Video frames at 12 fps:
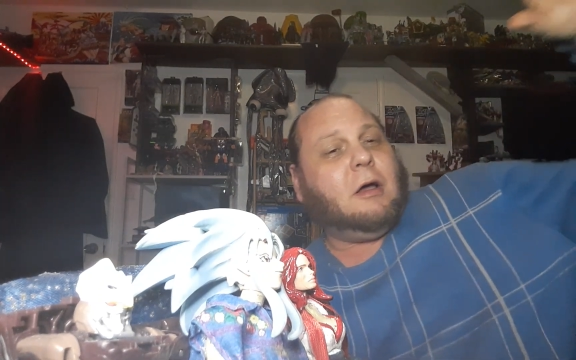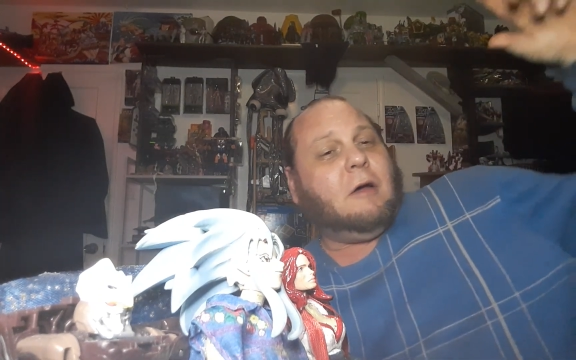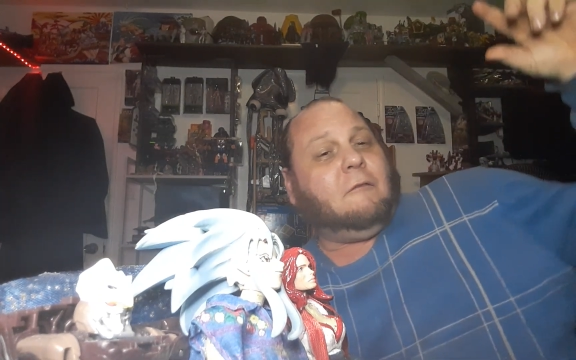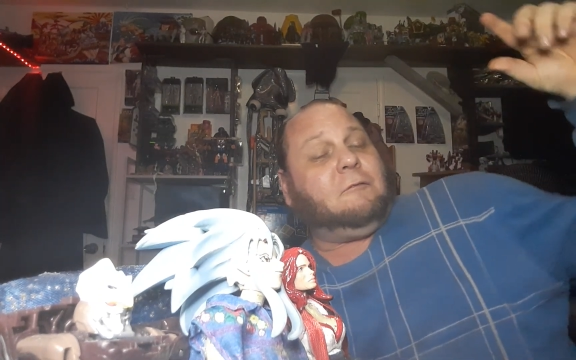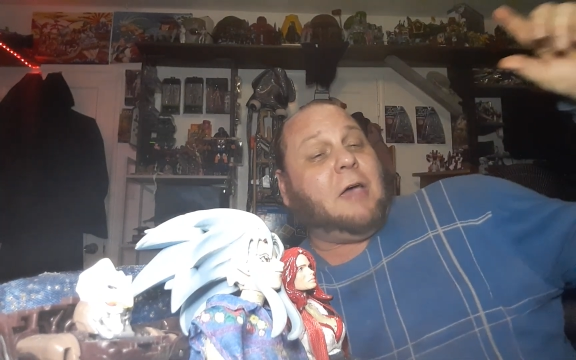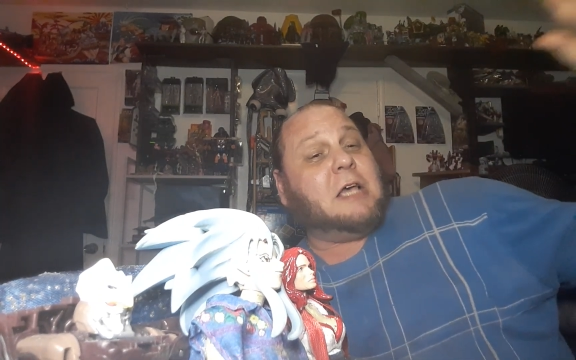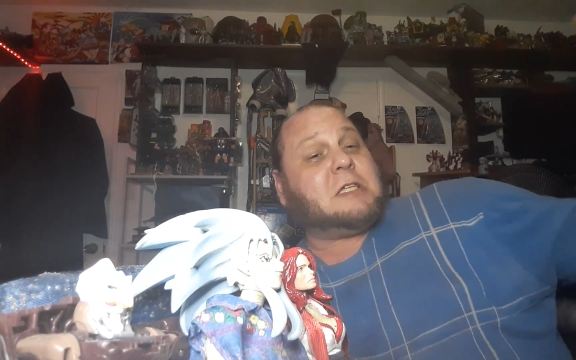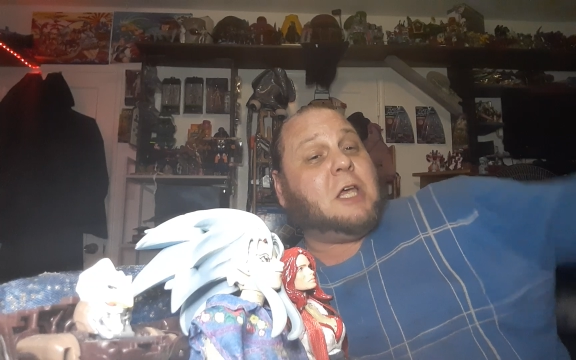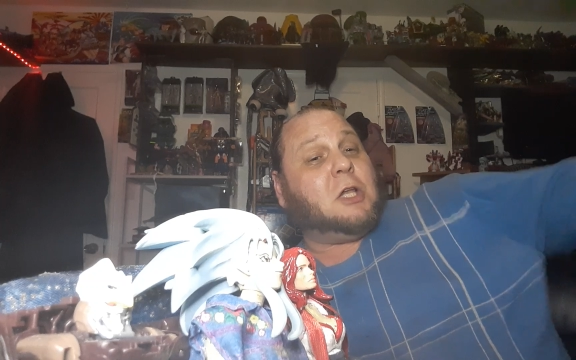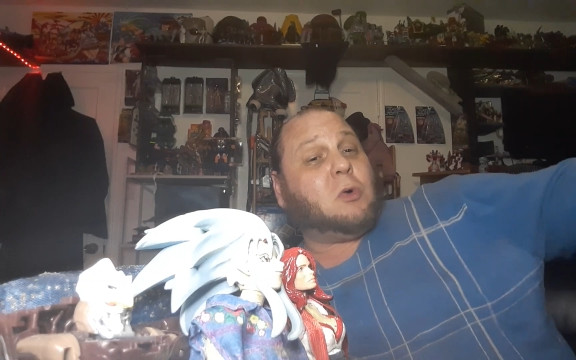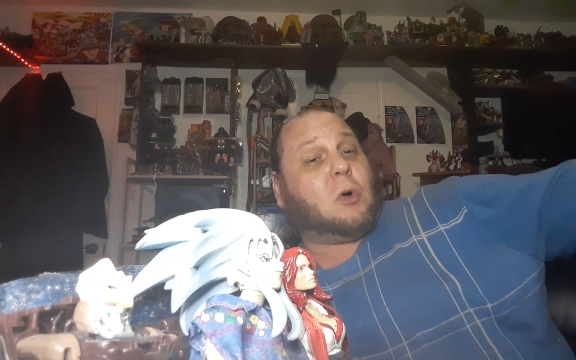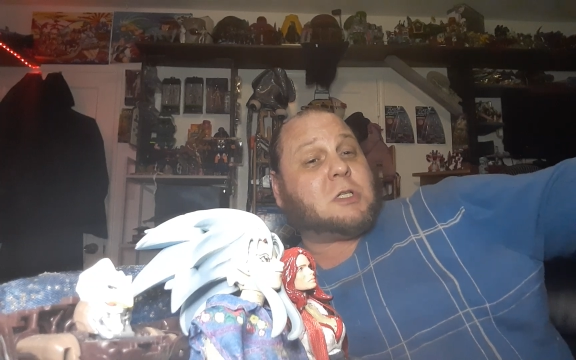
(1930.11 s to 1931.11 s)

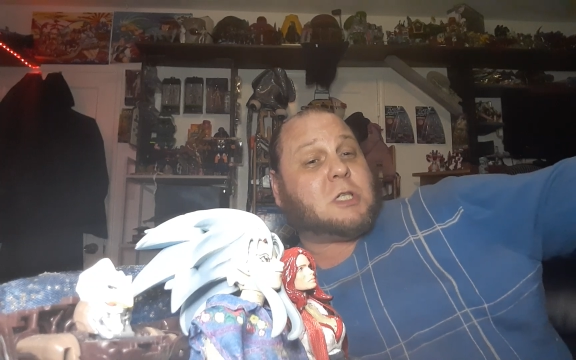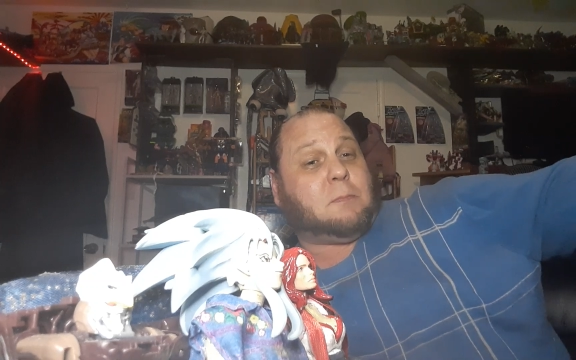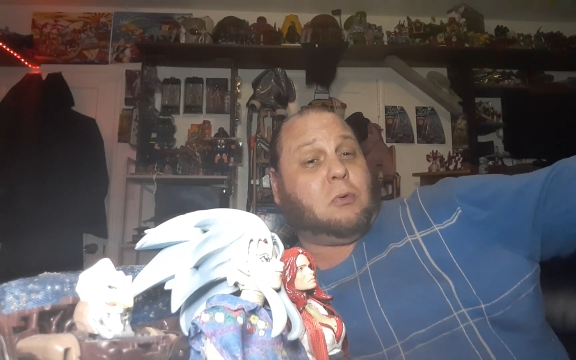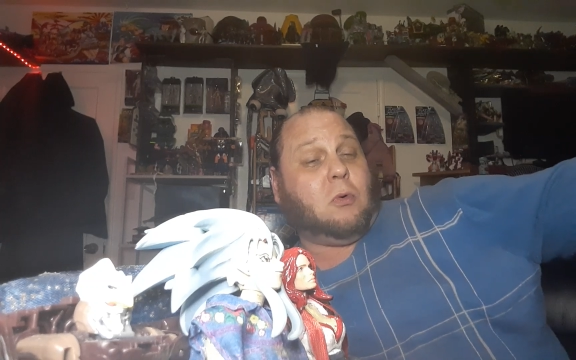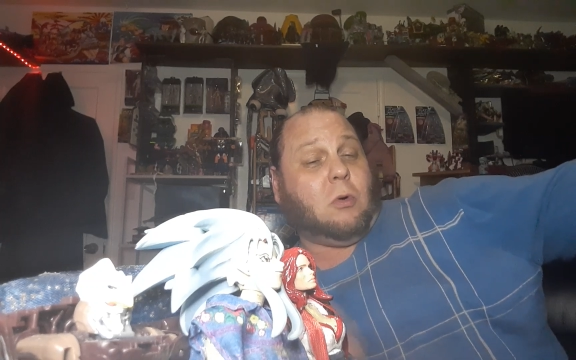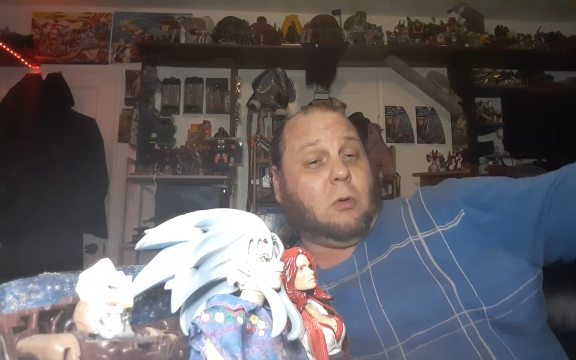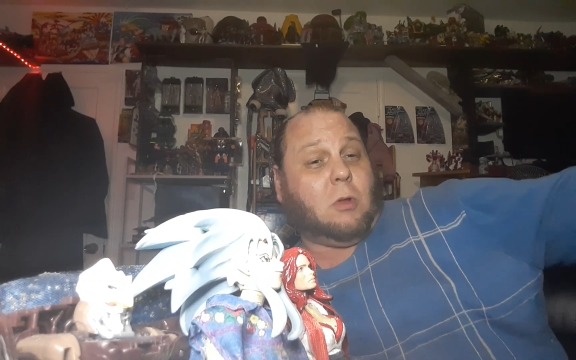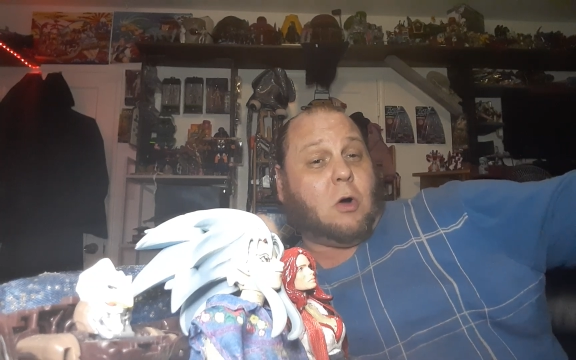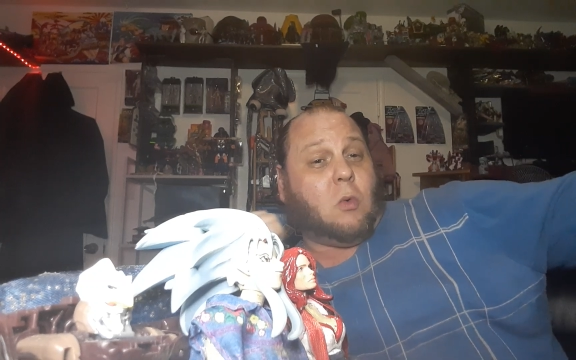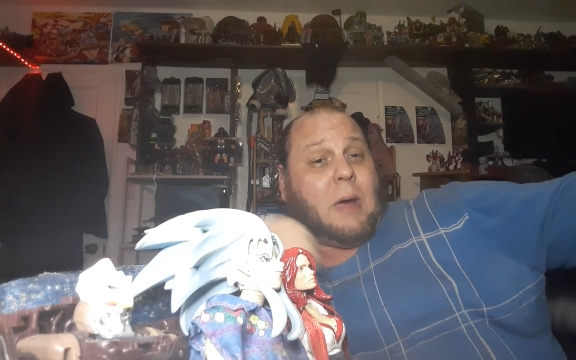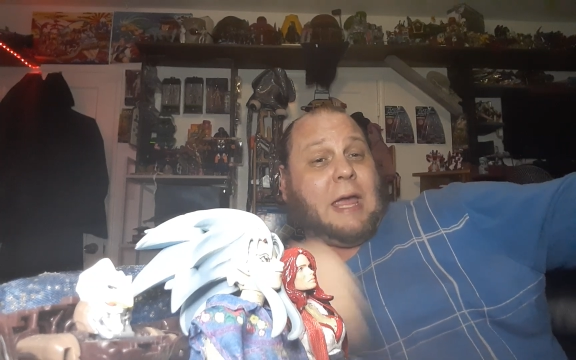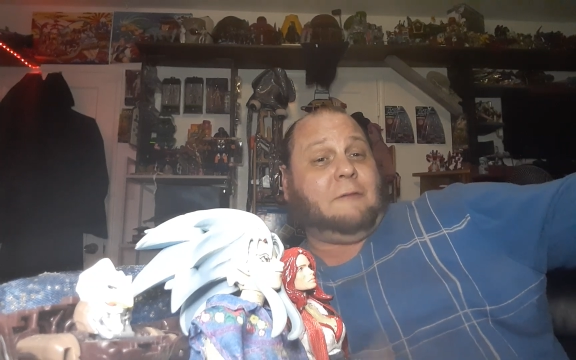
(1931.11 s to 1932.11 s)
facing towards the pool
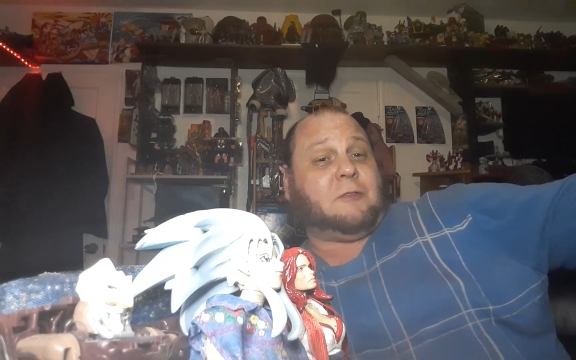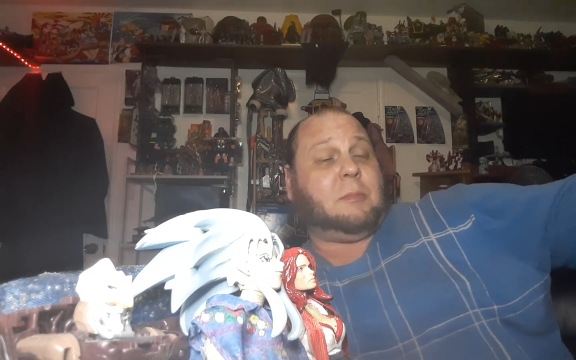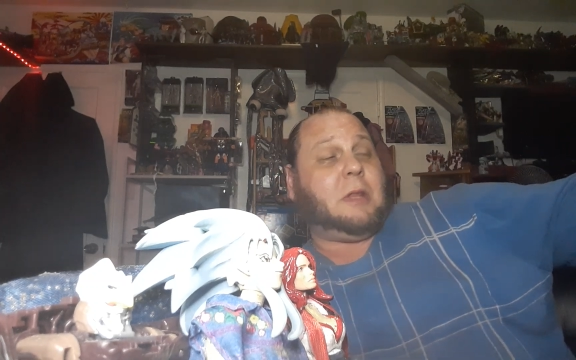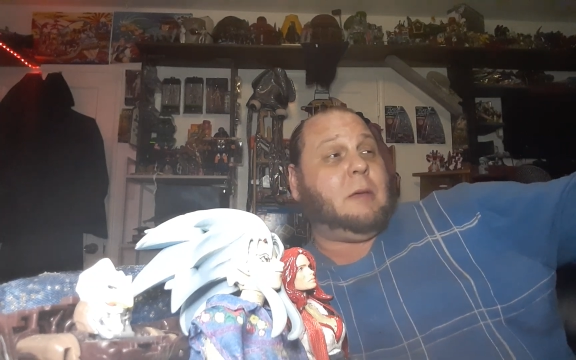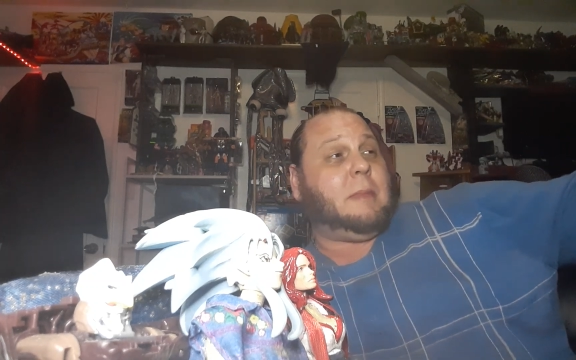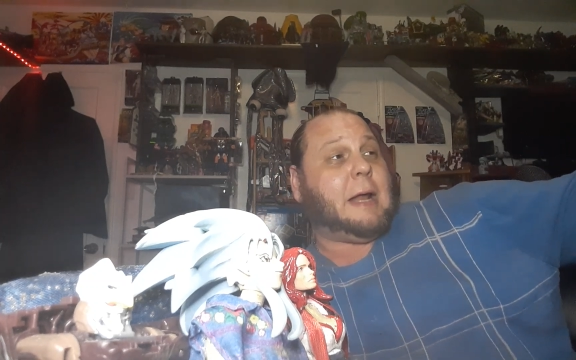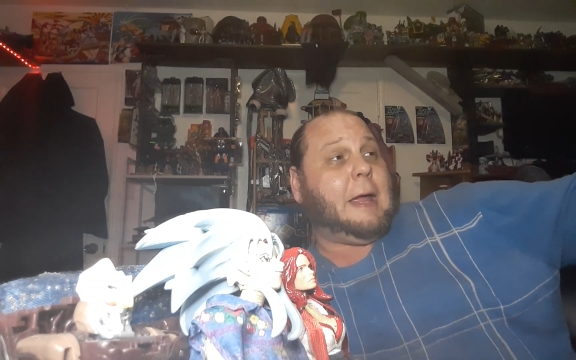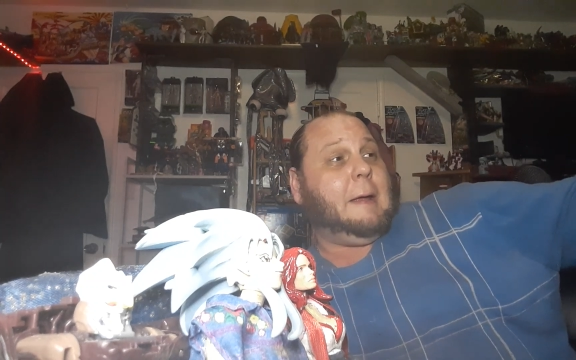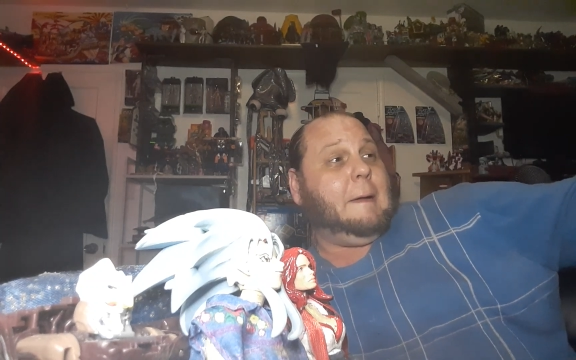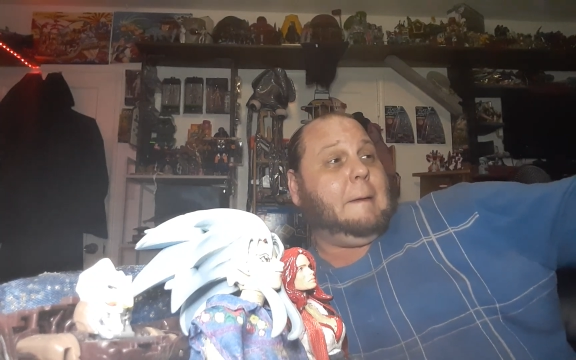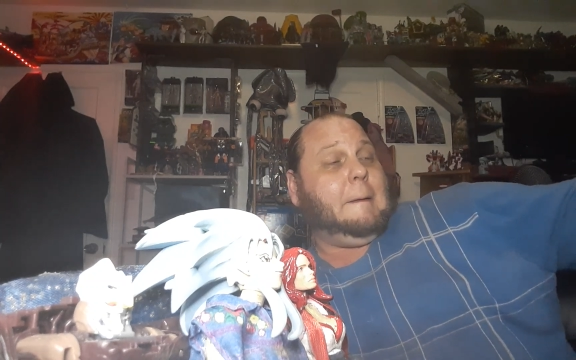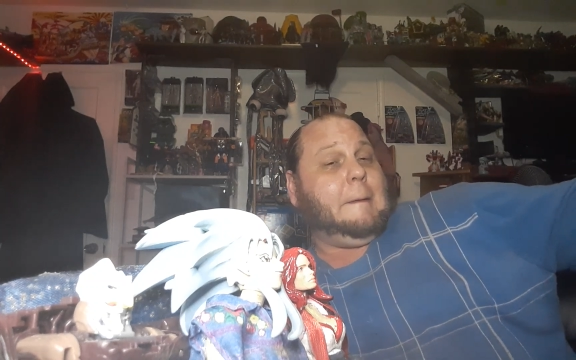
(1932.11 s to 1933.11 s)
away from them and I
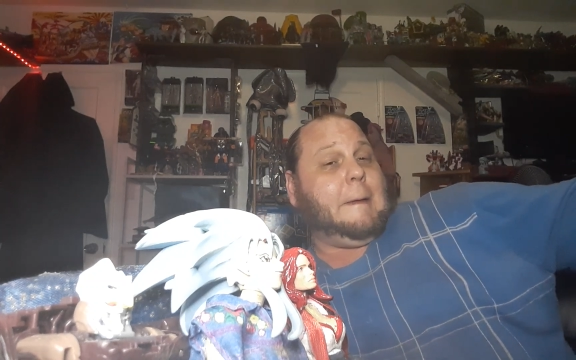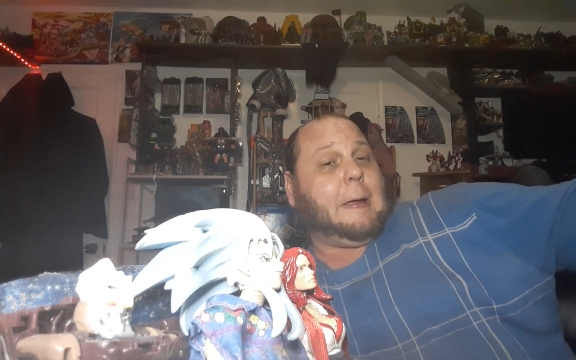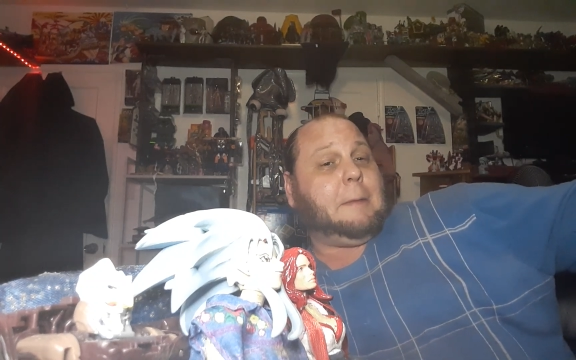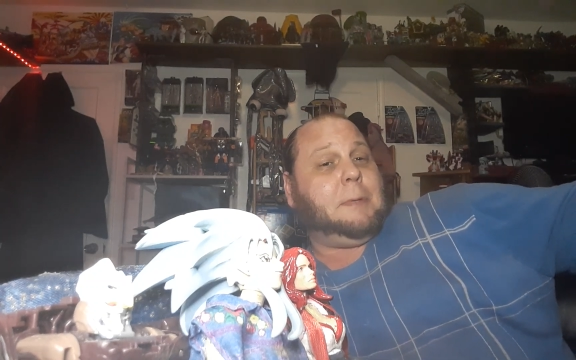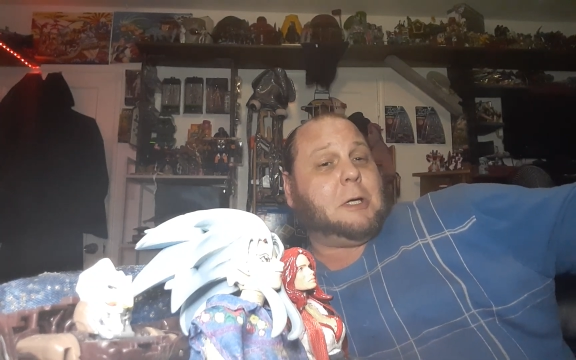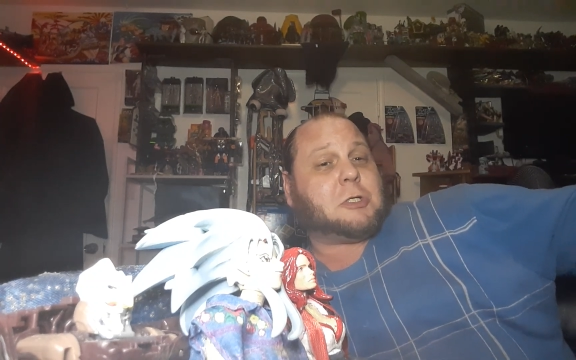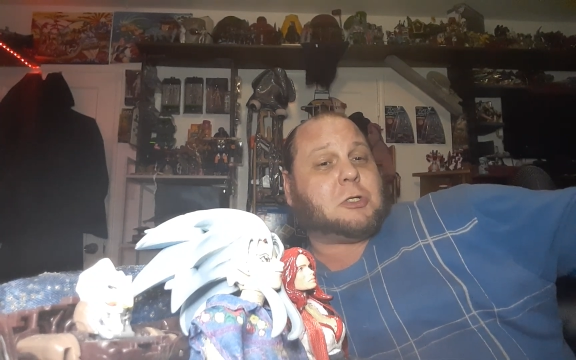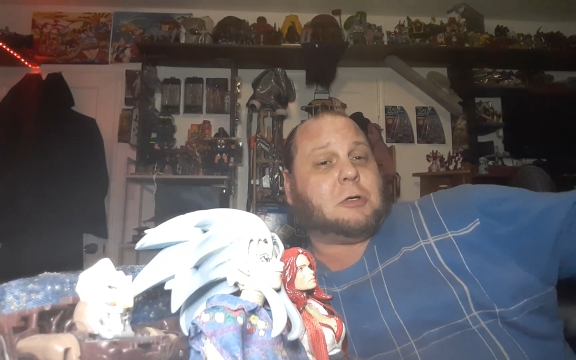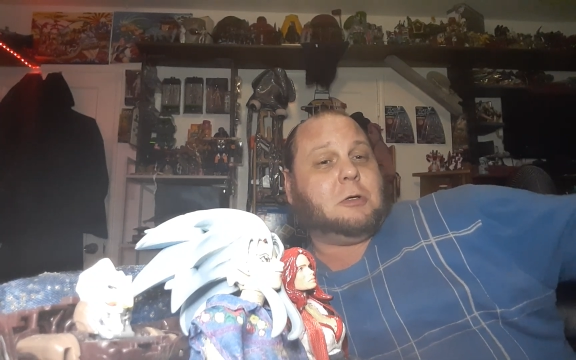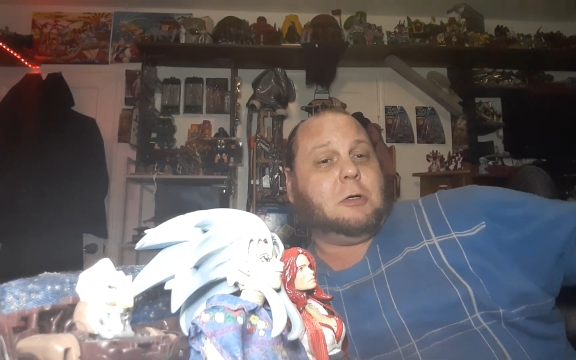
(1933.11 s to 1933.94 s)
take a picture.